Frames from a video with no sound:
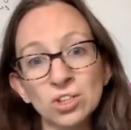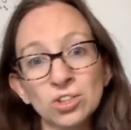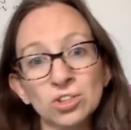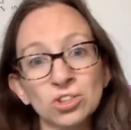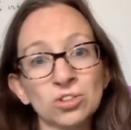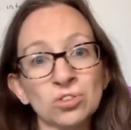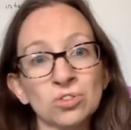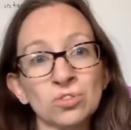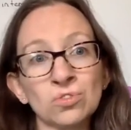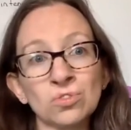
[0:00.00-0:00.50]

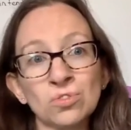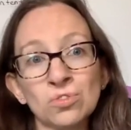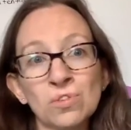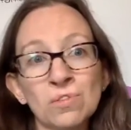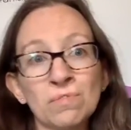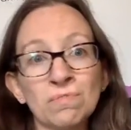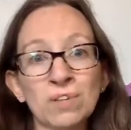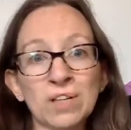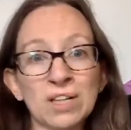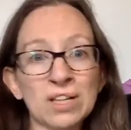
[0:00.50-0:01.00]
to
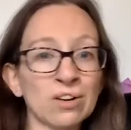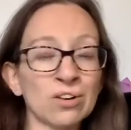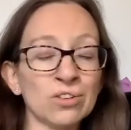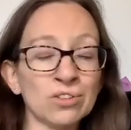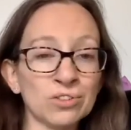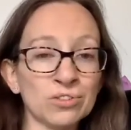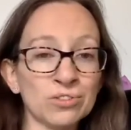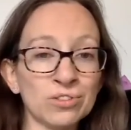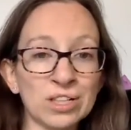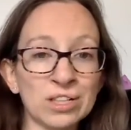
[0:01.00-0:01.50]
be
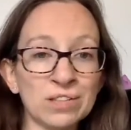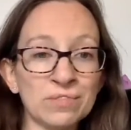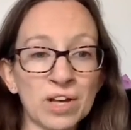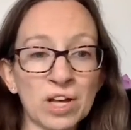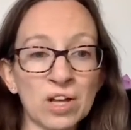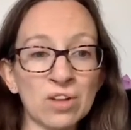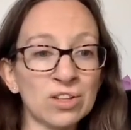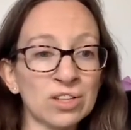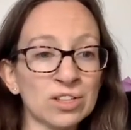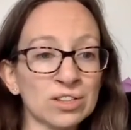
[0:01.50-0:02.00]
on your
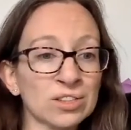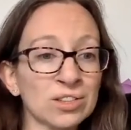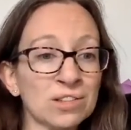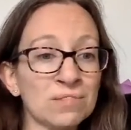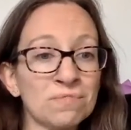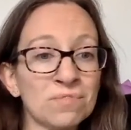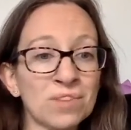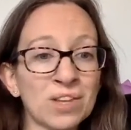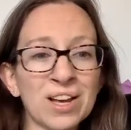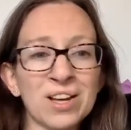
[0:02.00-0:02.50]
email list,
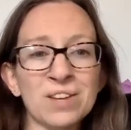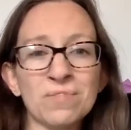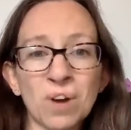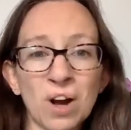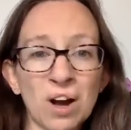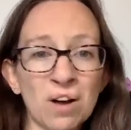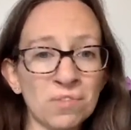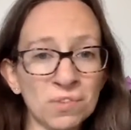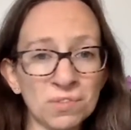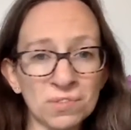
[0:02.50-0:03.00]
and they
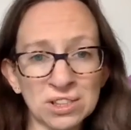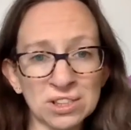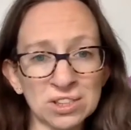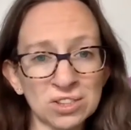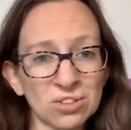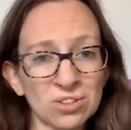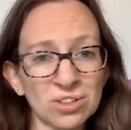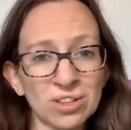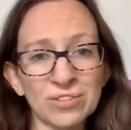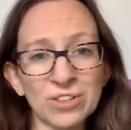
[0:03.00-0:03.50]
probably
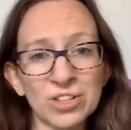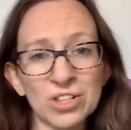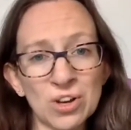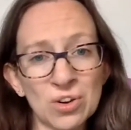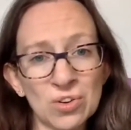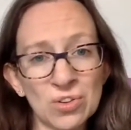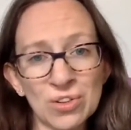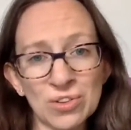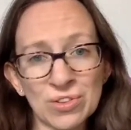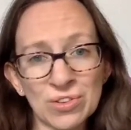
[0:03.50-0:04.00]
don't even
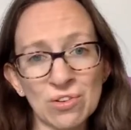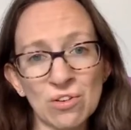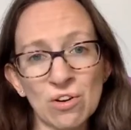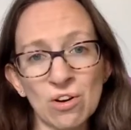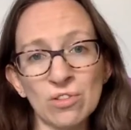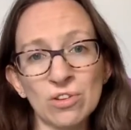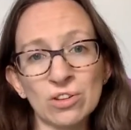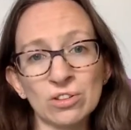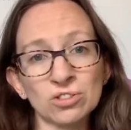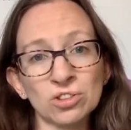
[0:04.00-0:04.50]
know that they're
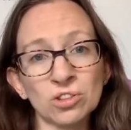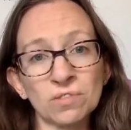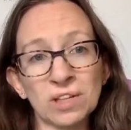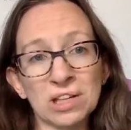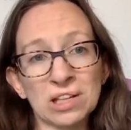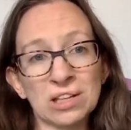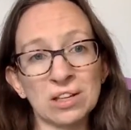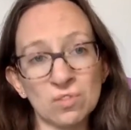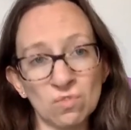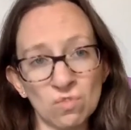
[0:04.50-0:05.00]
on there to
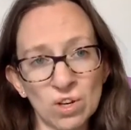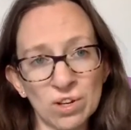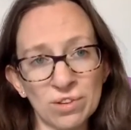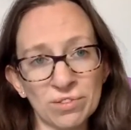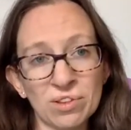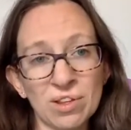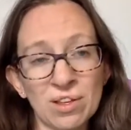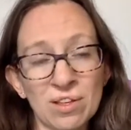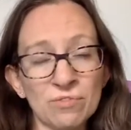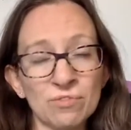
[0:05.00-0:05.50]
begin with.
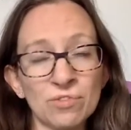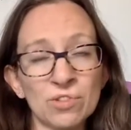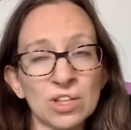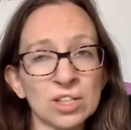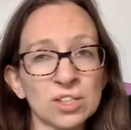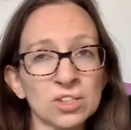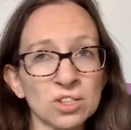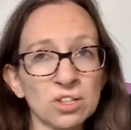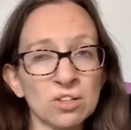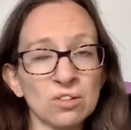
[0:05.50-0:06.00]
And
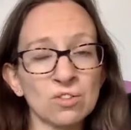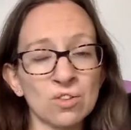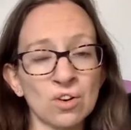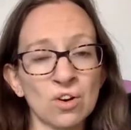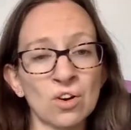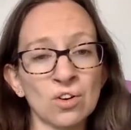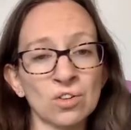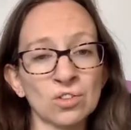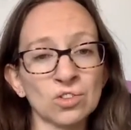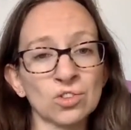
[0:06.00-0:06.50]
this can
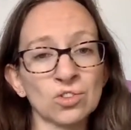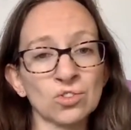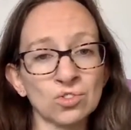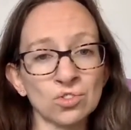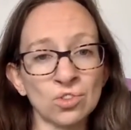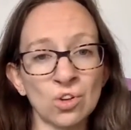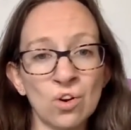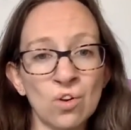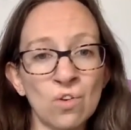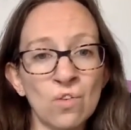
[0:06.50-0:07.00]
cause
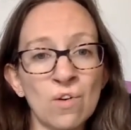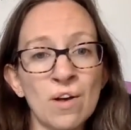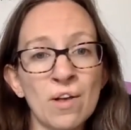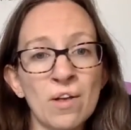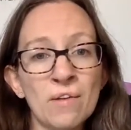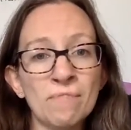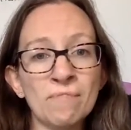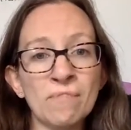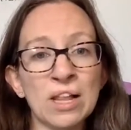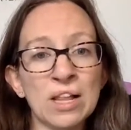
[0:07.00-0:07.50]
so
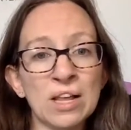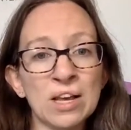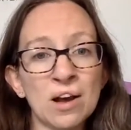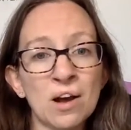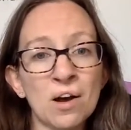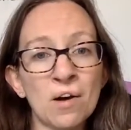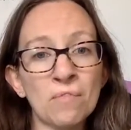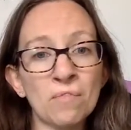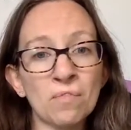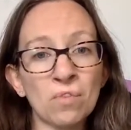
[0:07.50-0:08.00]
many
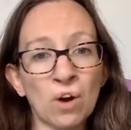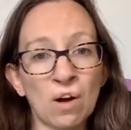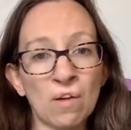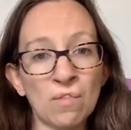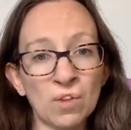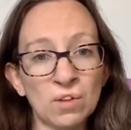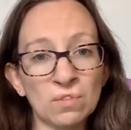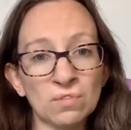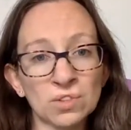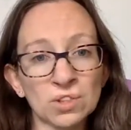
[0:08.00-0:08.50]

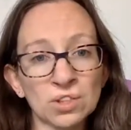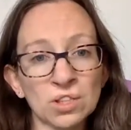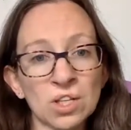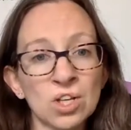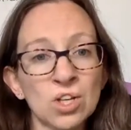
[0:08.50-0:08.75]
problems.